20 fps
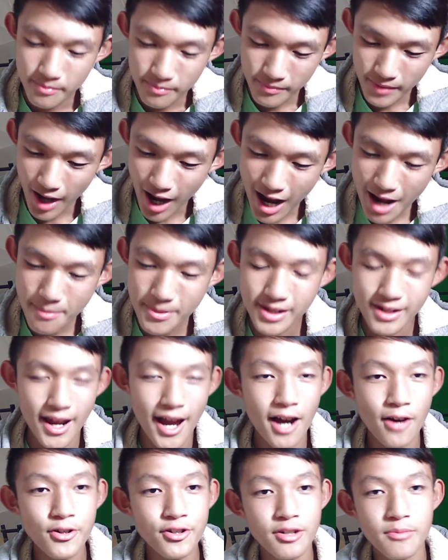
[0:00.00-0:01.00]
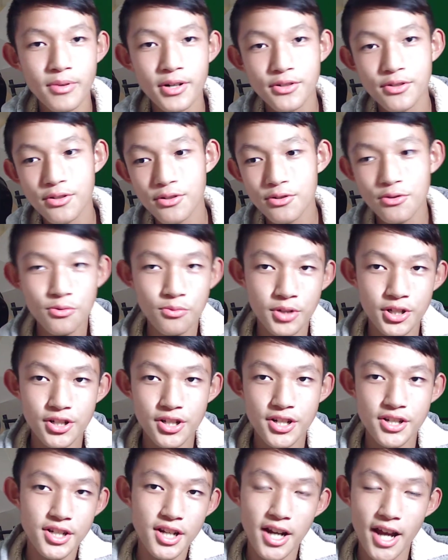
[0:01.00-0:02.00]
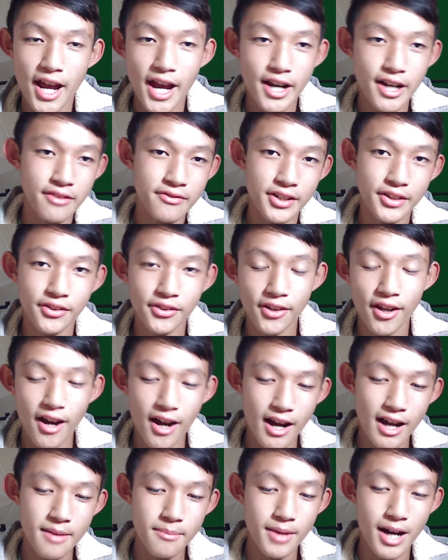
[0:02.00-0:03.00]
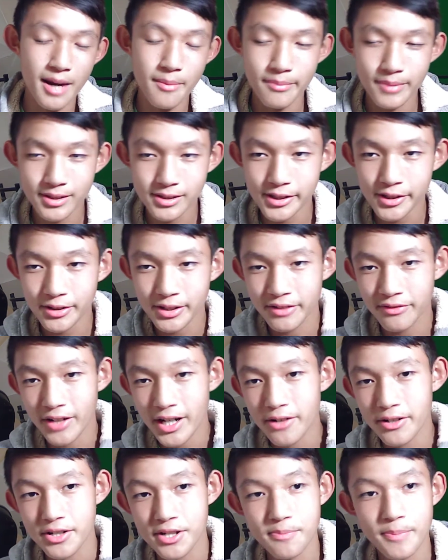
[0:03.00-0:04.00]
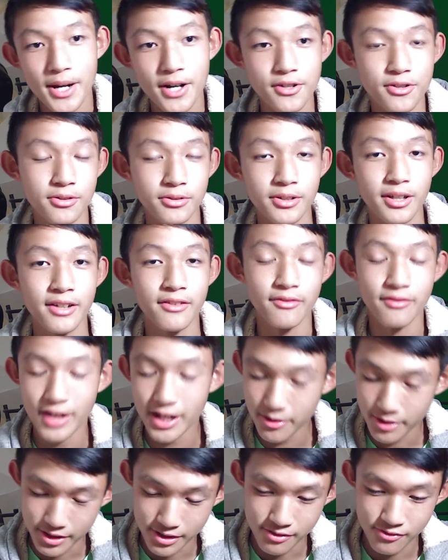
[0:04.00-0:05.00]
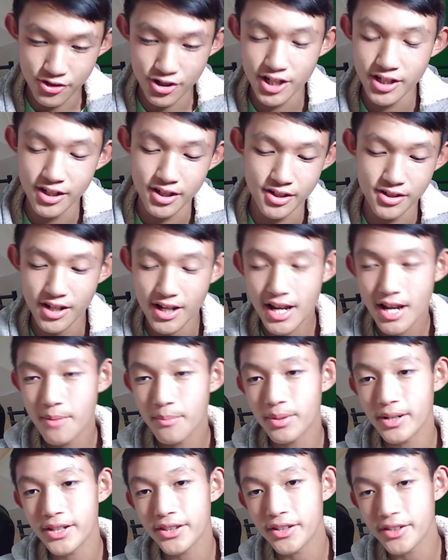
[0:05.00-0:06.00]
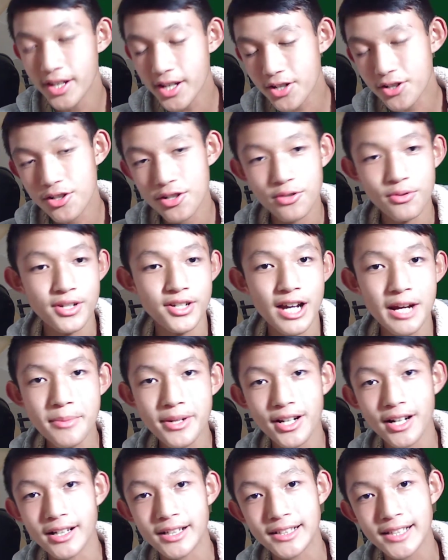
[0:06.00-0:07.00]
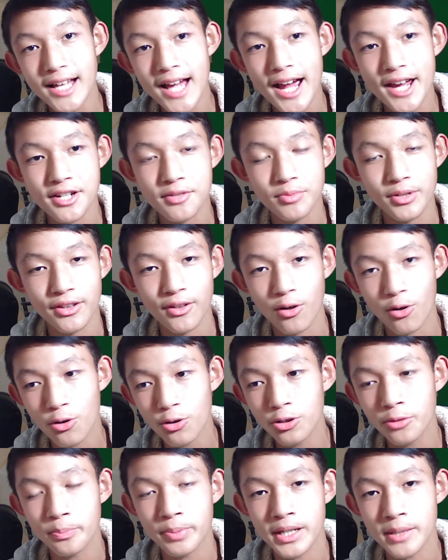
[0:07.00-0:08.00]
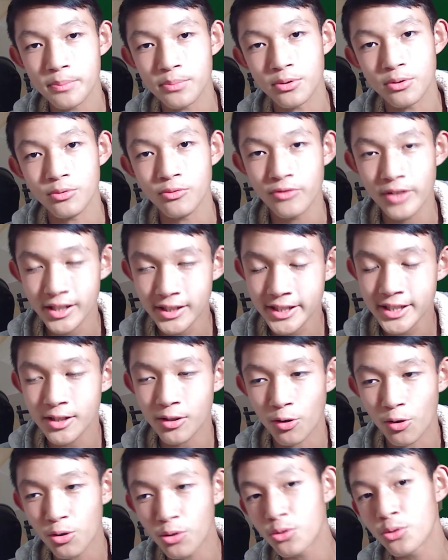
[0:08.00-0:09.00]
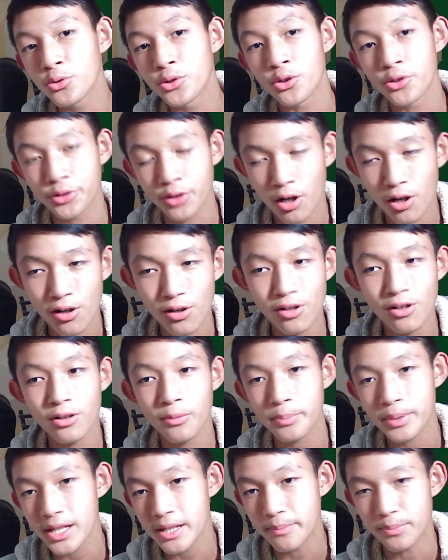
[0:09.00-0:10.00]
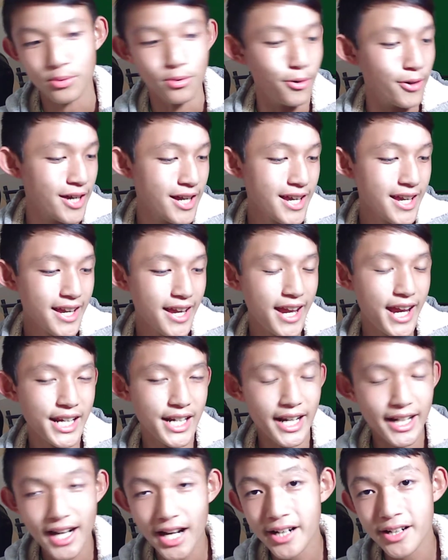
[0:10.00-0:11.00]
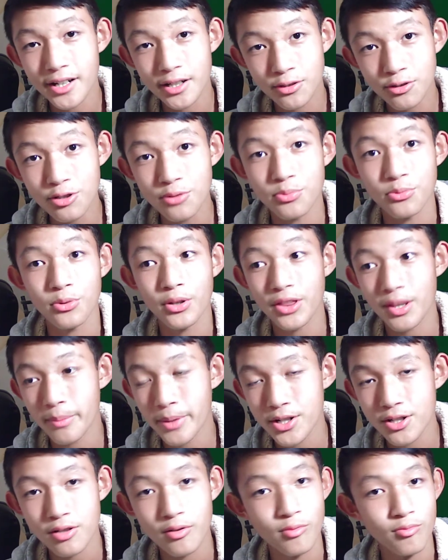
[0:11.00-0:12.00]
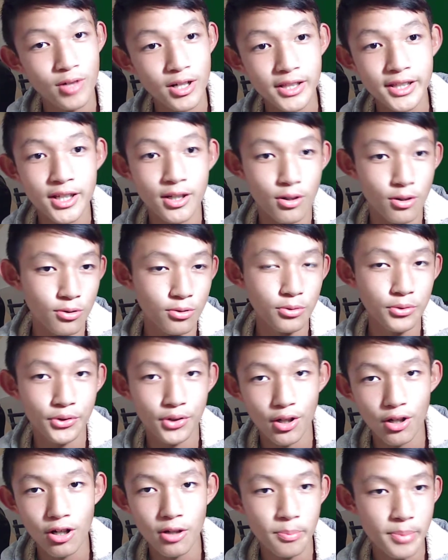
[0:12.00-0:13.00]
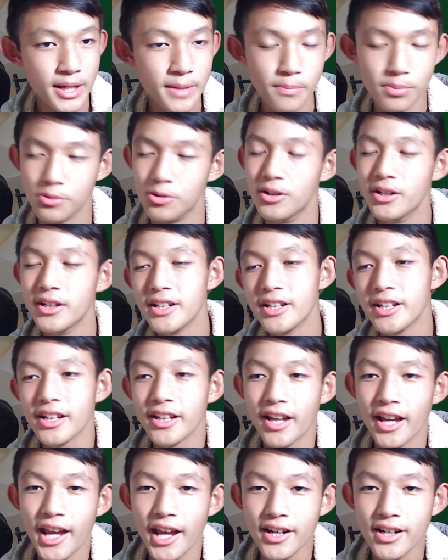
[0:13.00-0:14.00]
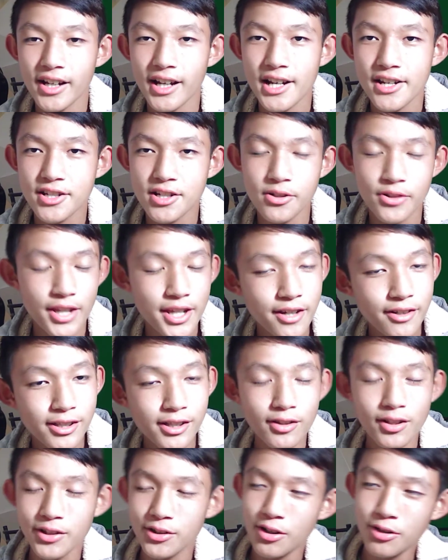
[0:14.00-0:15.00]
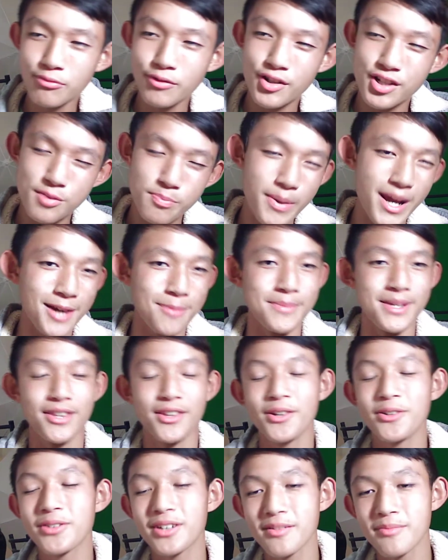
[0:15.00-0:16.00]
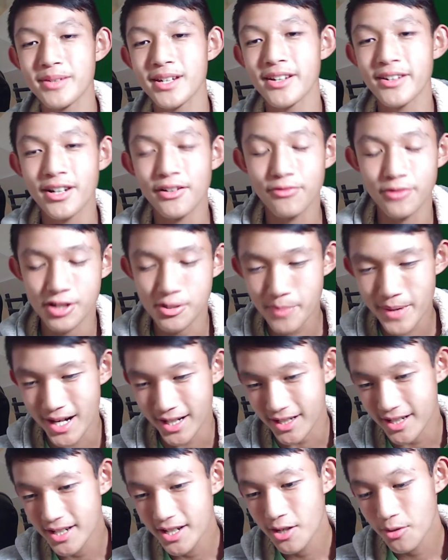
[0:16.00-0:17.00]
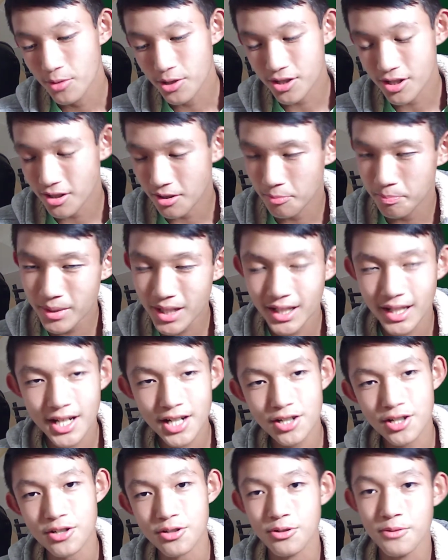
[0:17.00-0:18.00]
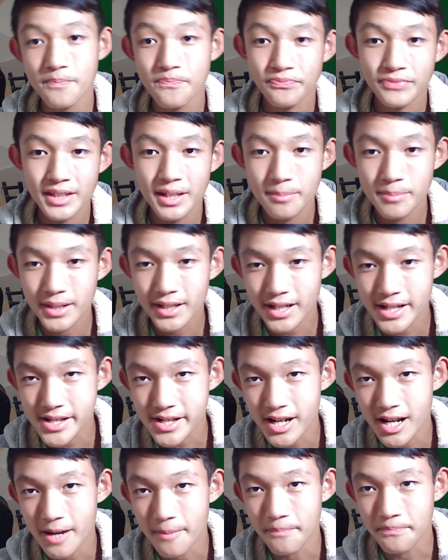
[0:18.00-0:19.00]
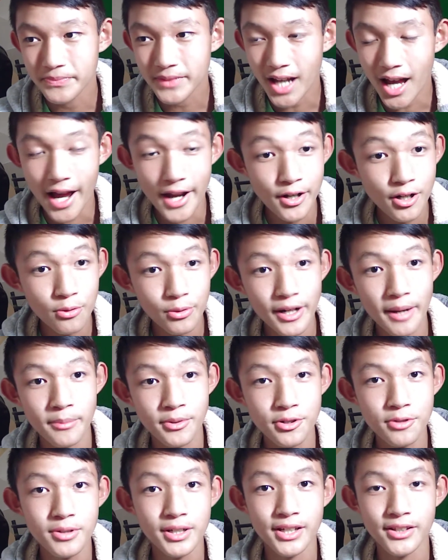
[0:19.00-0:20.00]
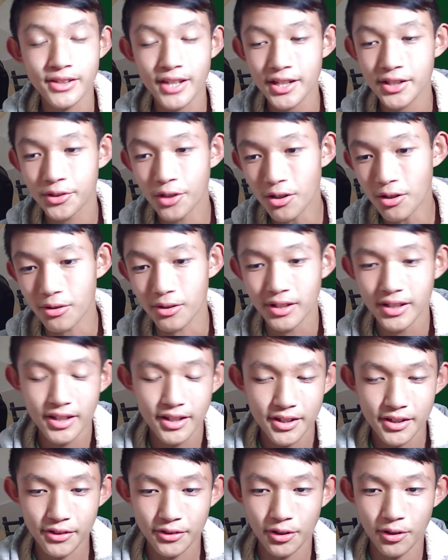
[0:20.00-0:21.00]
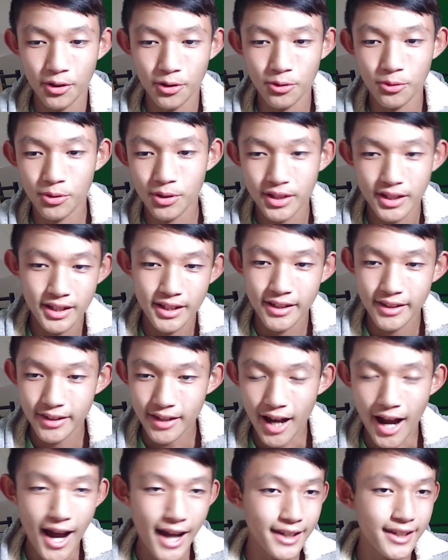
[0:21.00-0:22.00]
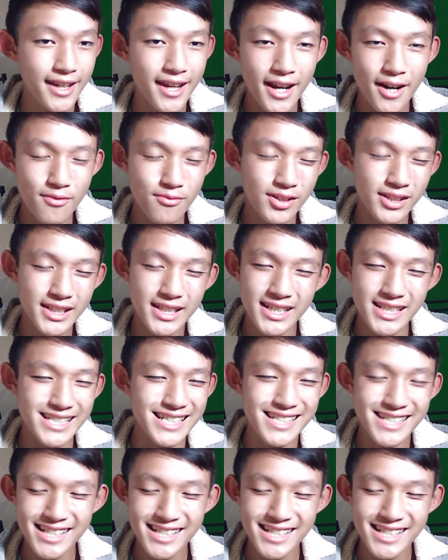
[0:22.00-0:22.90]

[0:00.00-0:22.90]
I'm in Algebra 2, which is ahead of its time. I'm clearly very special and very genius. But the issue is I'm in a class with old people, really old, tall people. And I got in a group with a bunch of really old, tall people. And so they clearly don't respect me. They don't give me enough respect, which is a big issue because I know what I'm doing and they don't. So I can't really,